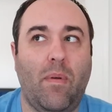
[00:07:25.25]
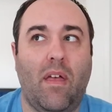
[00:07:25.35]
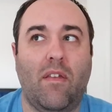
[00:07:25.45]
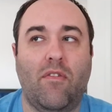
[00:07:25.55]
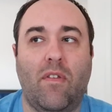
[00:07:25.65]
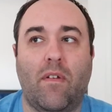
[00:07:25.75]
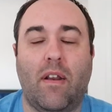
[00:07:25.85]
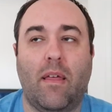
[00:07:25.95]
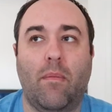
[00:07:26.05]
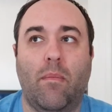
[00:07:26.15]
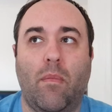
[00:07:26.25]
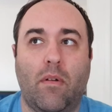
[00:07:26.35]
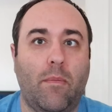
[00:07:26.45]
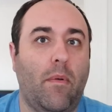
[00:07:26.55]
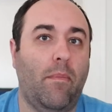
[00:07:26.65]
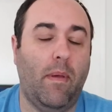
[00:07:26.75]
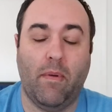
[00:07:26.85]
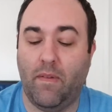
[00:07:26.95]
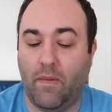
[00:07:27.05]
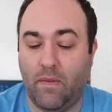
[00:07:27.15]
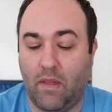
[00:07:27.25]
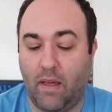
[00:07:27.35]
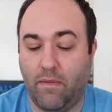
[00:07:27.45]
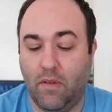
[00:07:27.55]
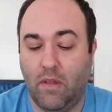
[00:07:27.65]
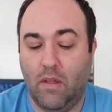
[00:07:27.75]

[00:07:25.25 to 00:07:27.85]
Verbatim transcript: but she's starting to get multiple memories of stuff.